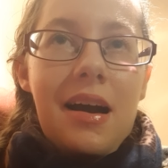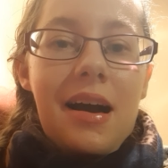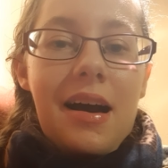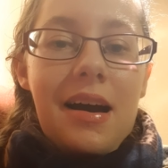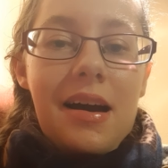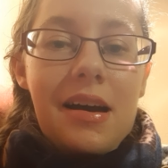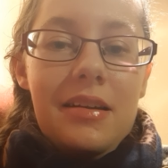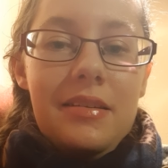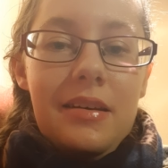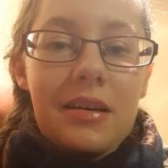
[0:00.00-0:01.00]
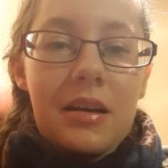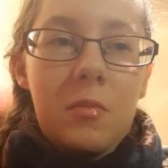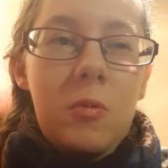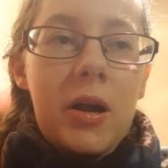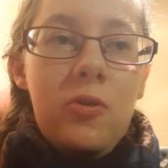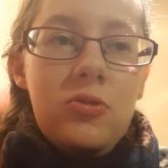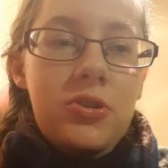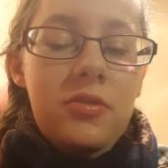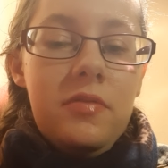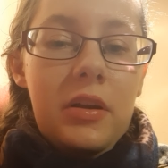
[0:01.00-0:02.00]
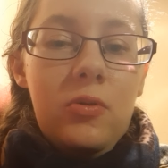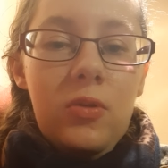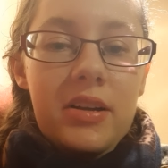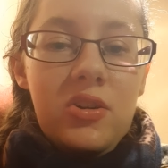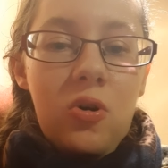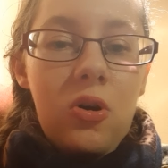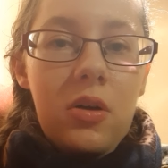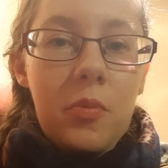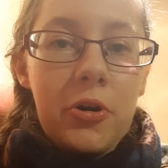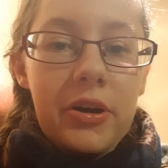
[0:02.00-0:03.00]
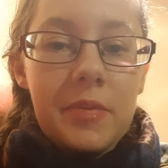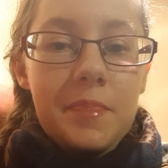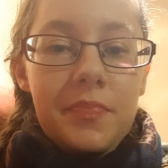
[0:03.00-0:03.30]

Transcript: and well, I'm going to do a video like talking about it